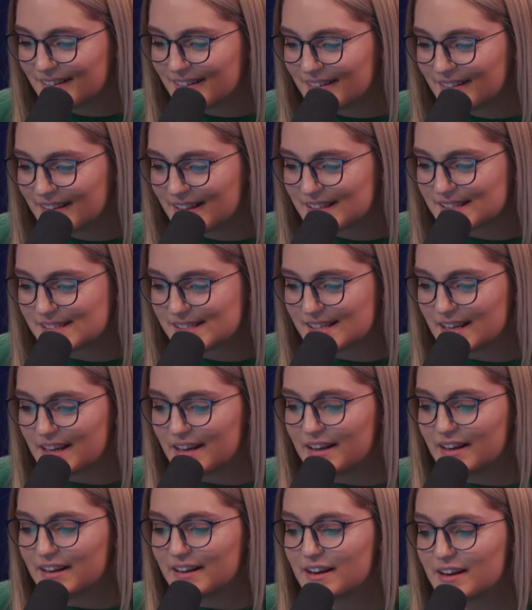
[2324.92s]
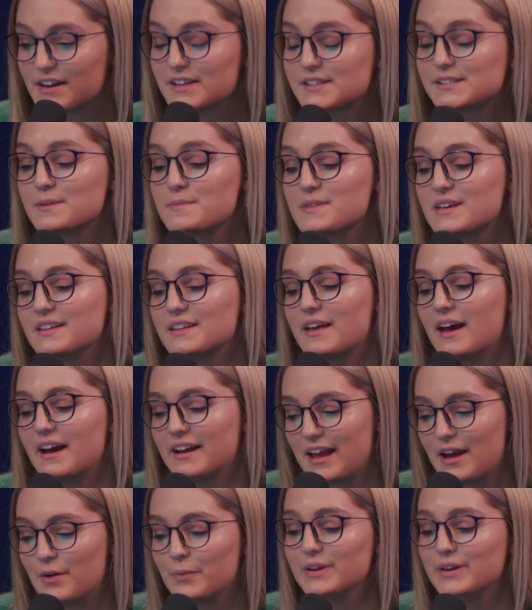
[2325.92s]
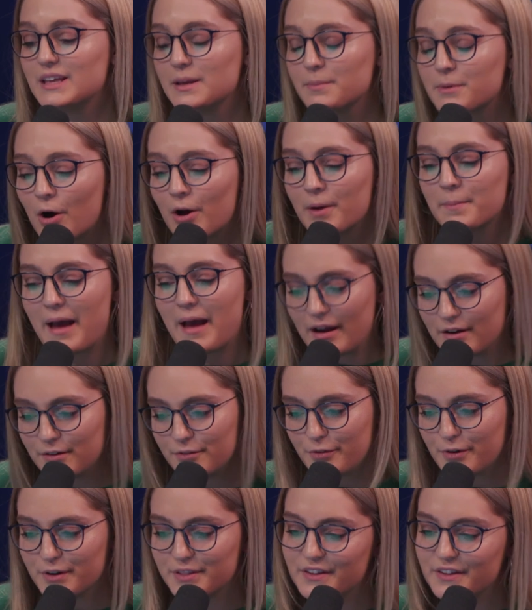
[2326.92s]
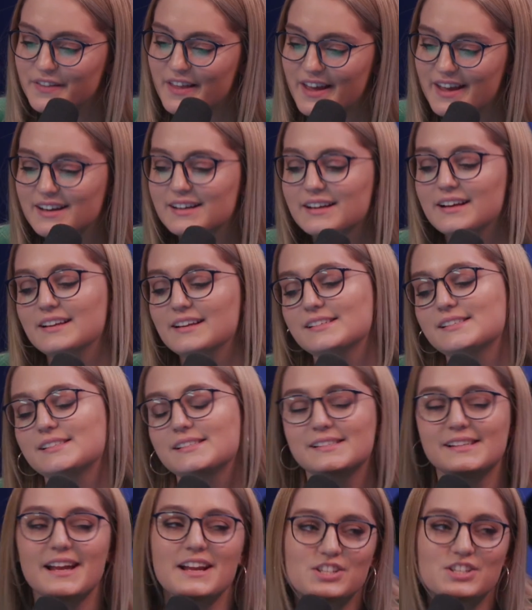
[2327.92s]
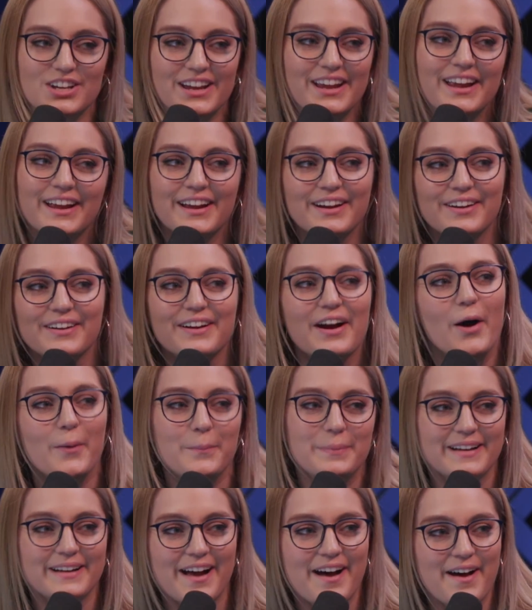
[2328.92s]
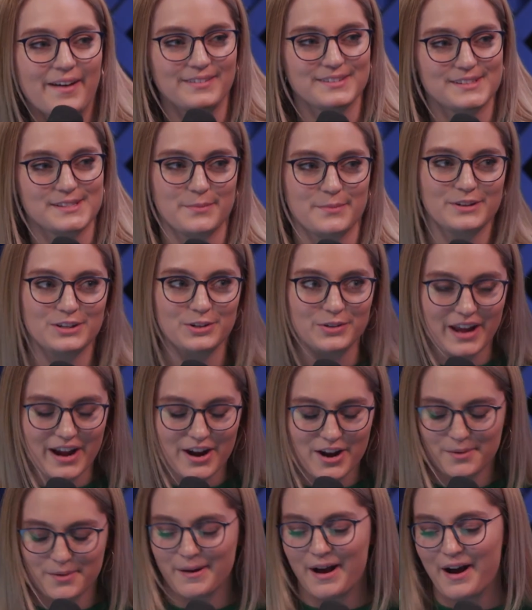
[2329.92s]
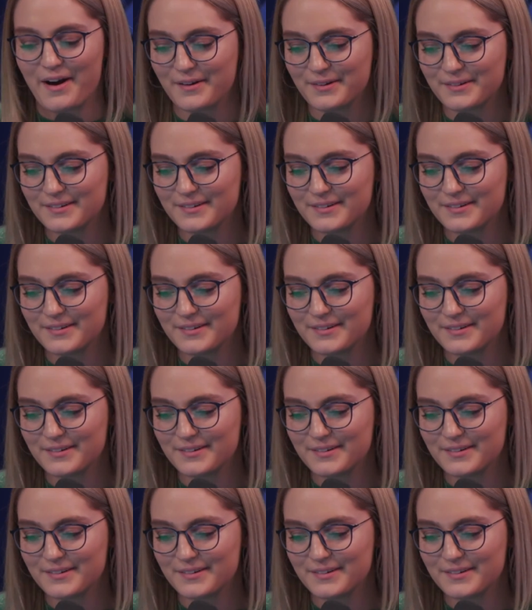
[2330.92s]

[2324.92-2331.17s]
Let's see. Here's something that, again, we keep going back and forth on, like snitching or helping out someone you care about.